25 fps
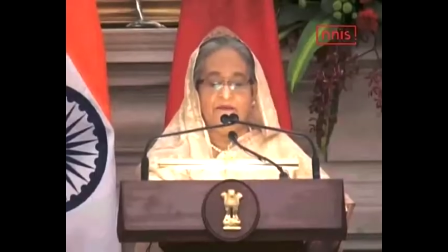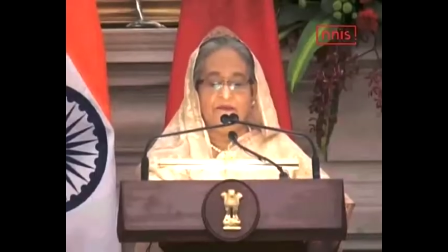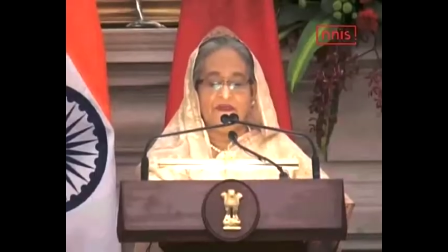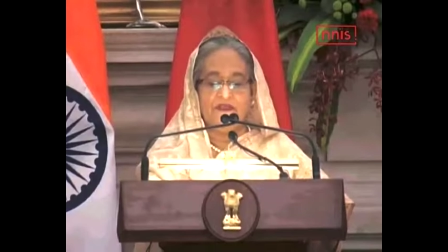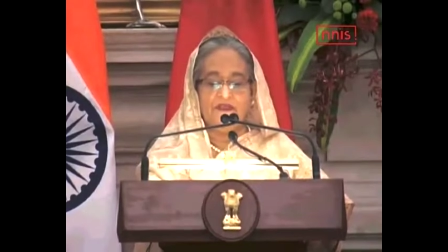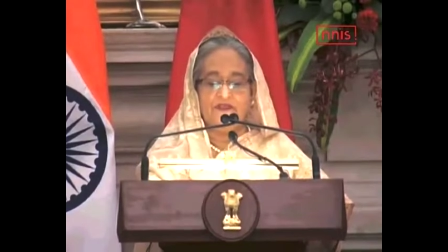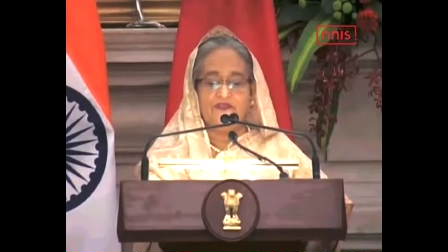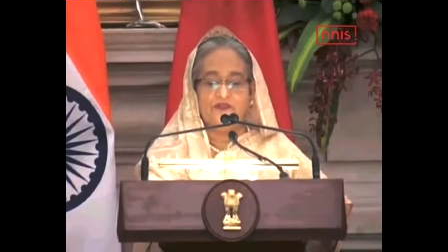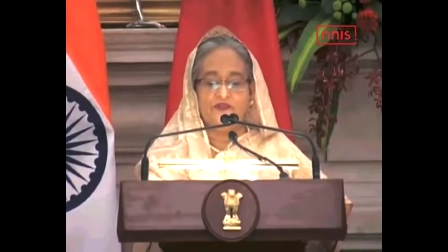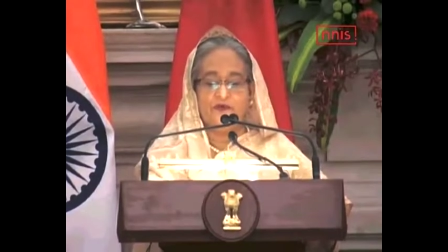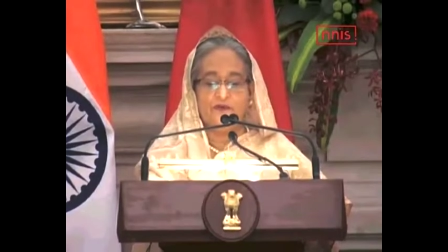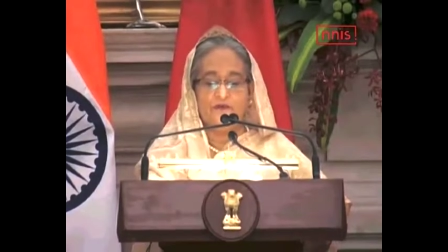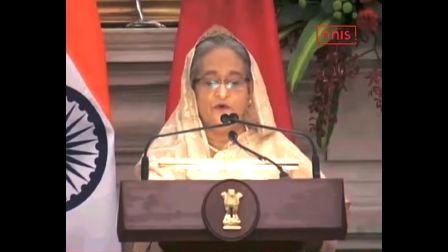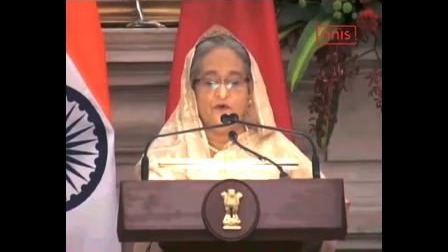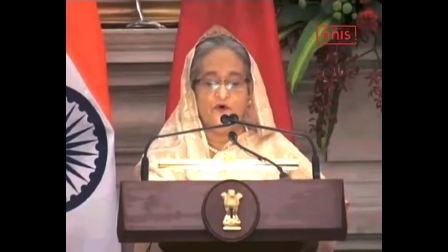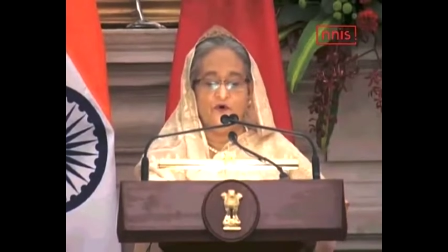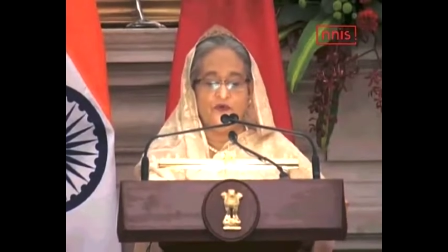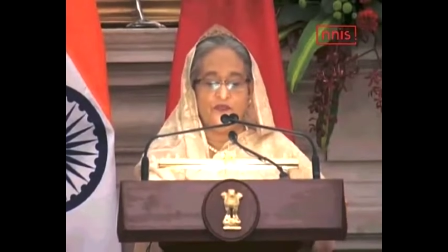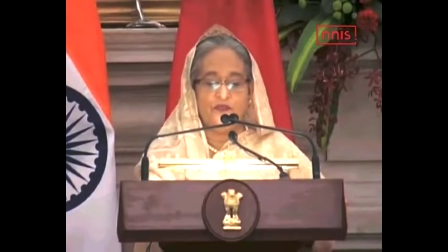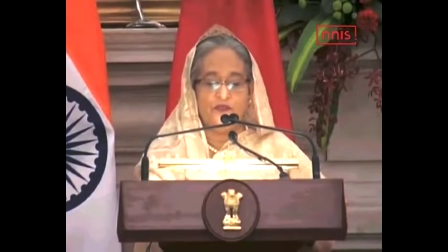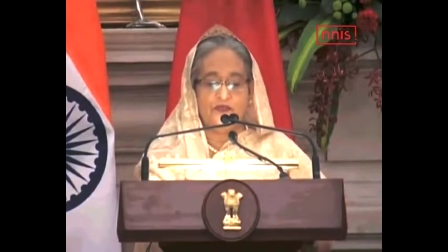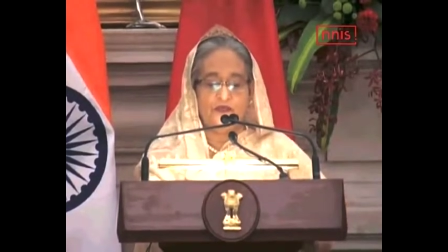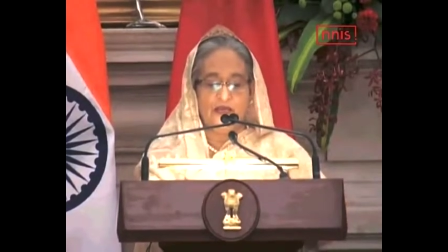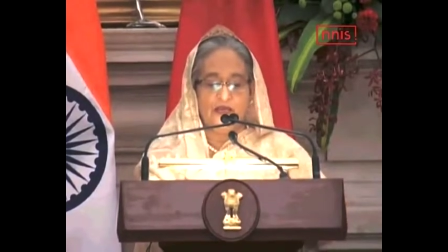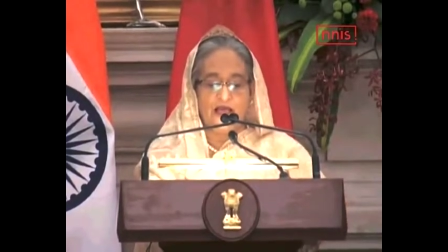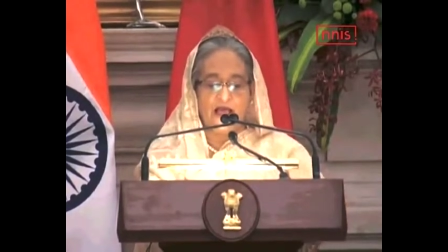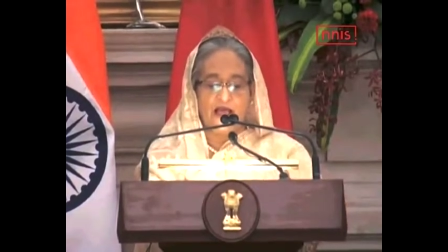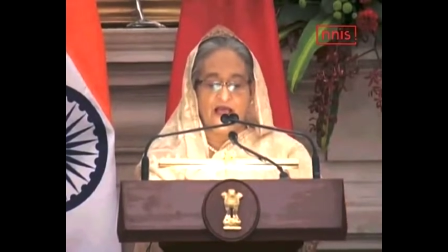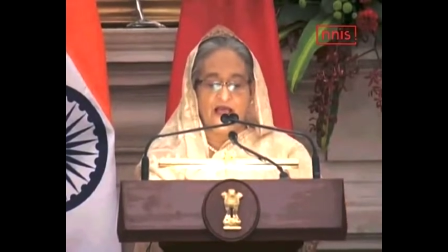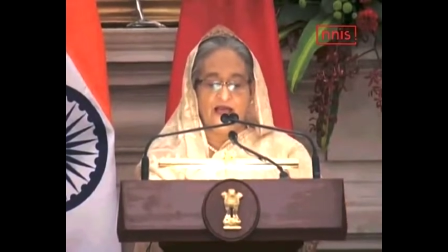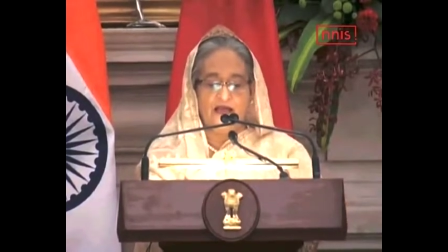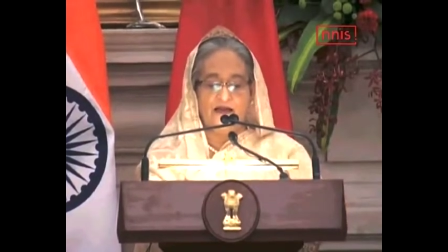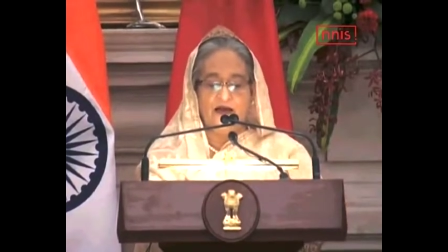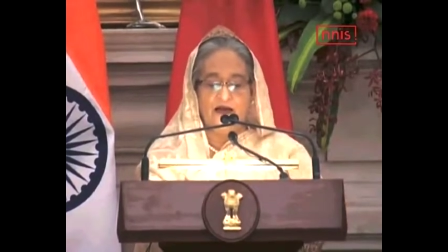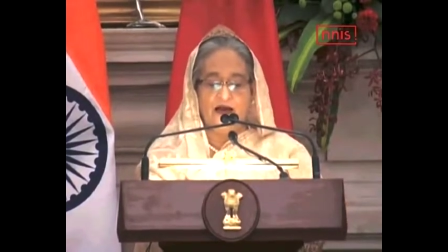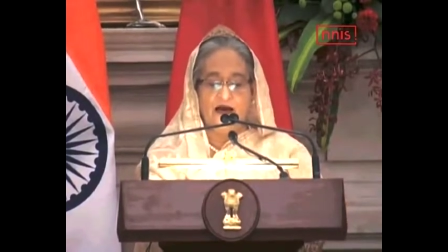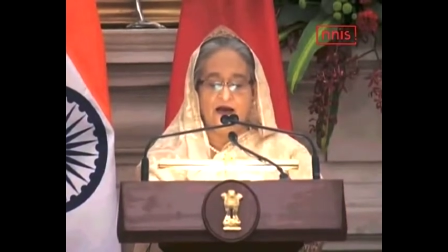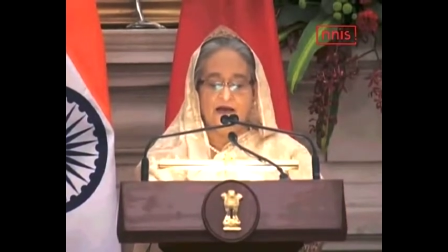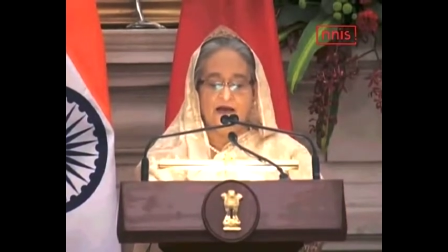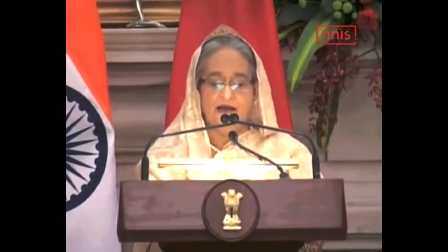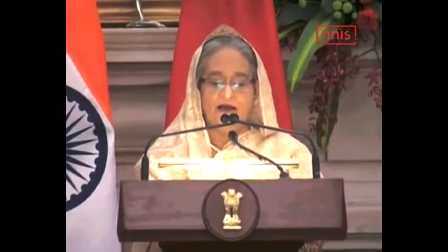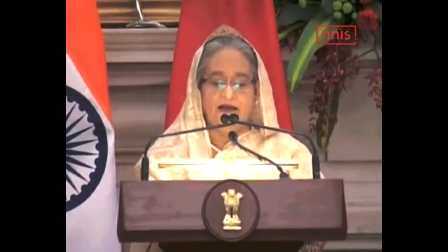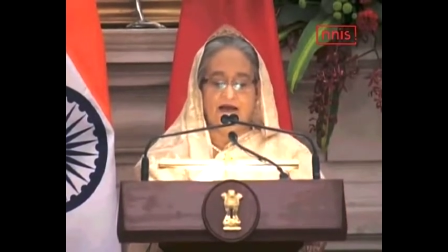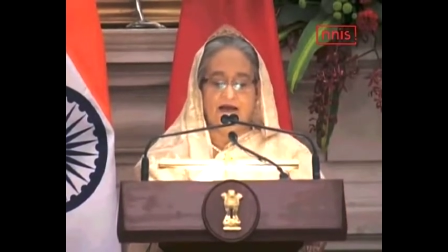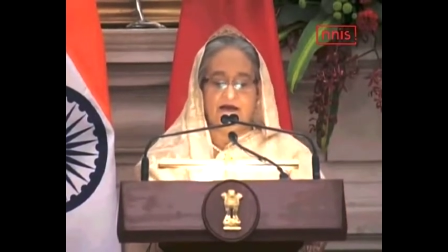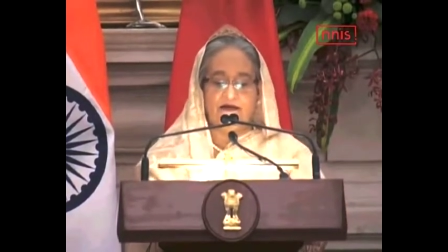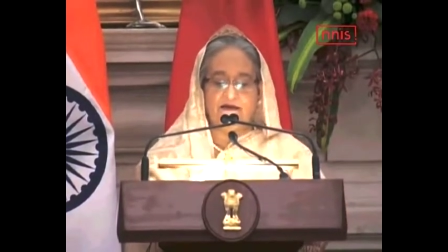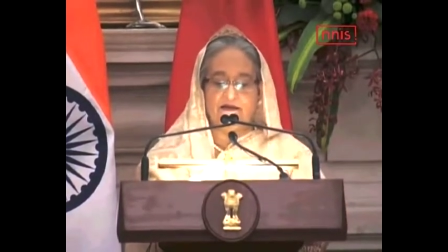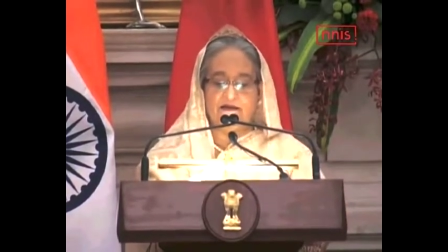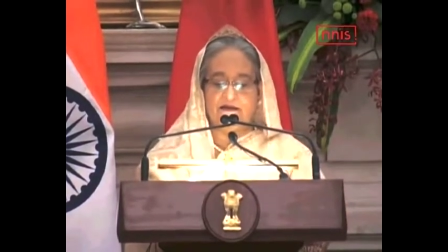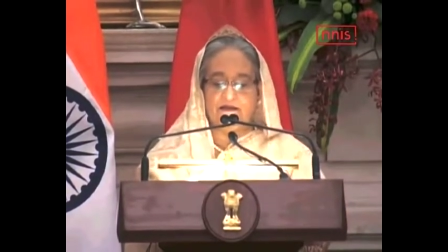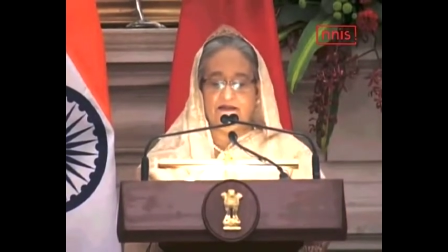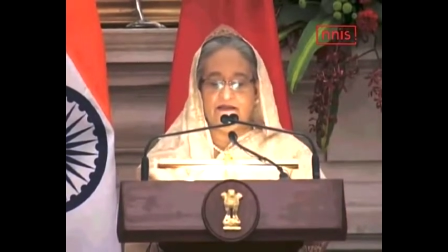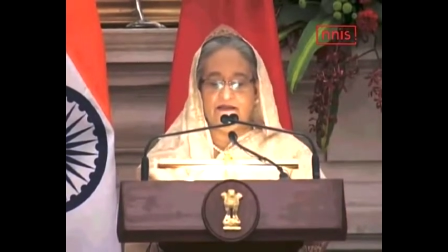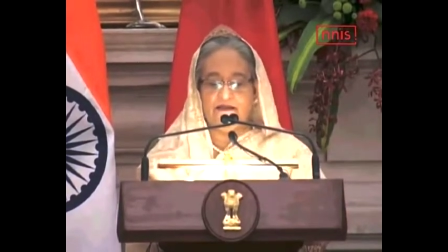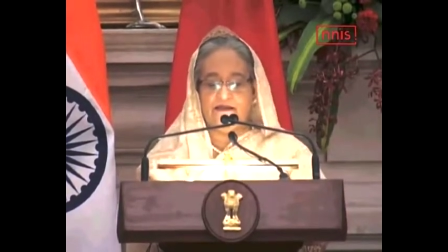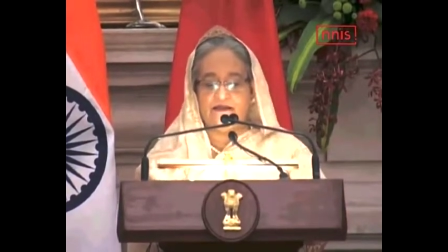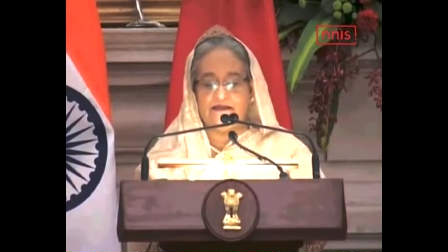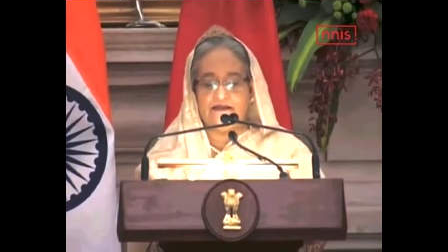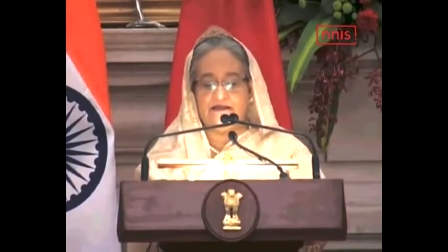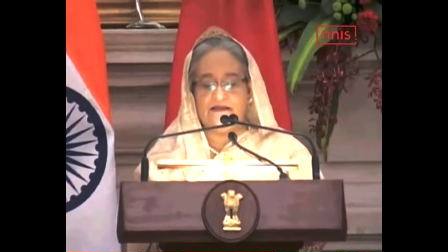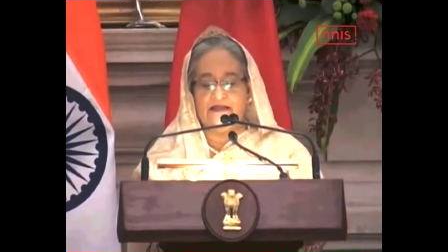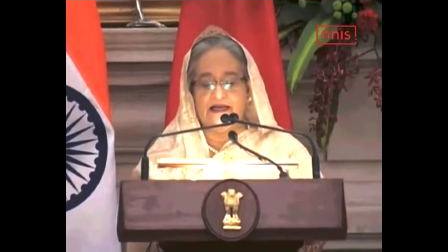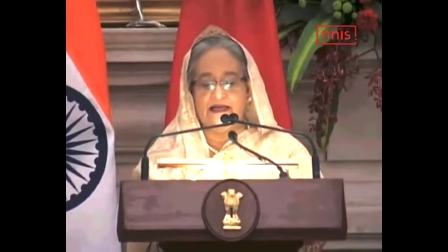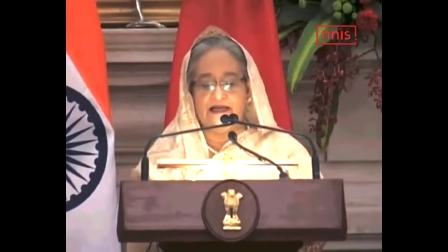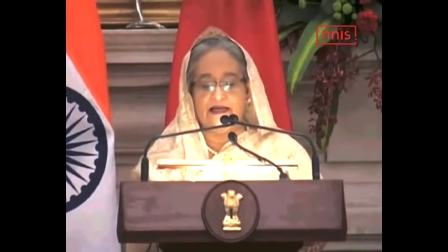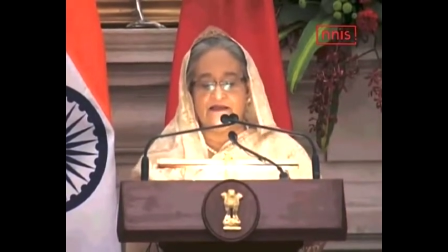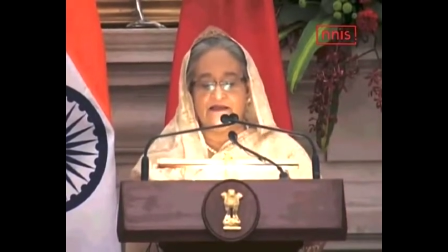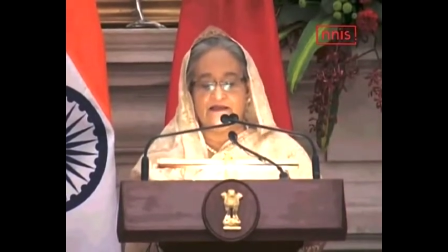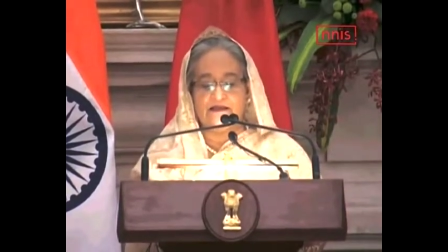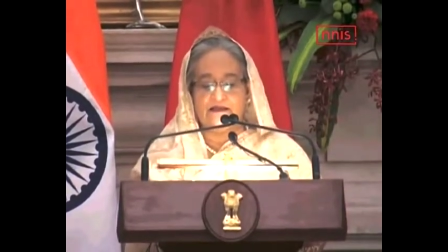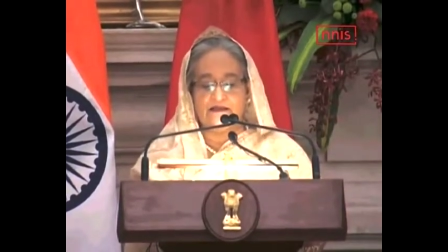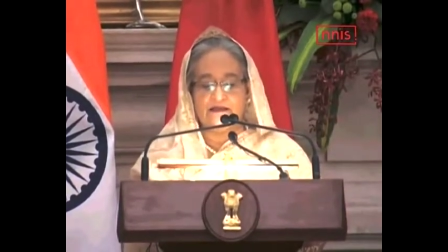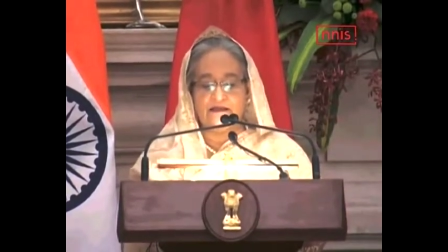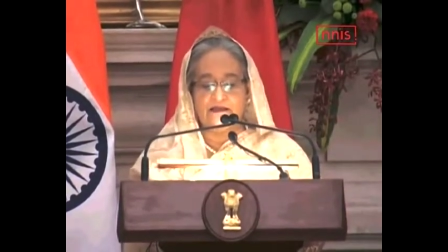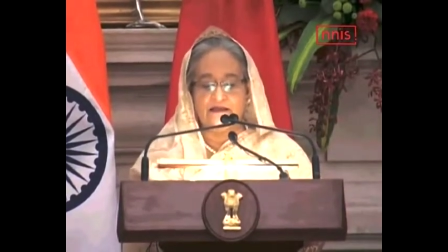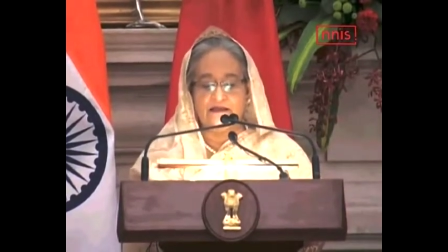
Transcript: Minister Modi and I agree that